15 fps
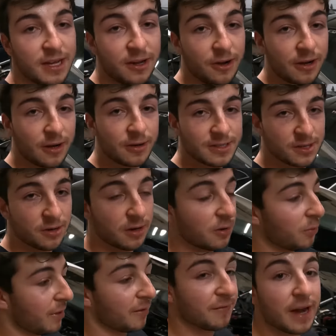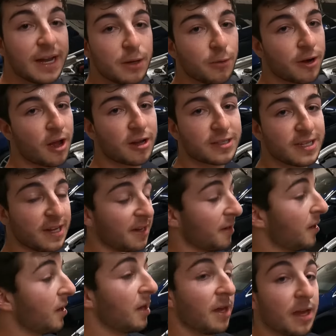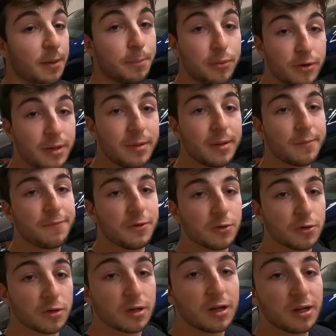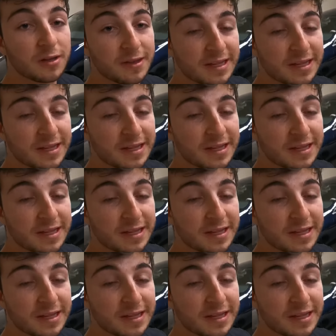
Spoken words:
Here in Arizona, we have 91 octane premium fuel.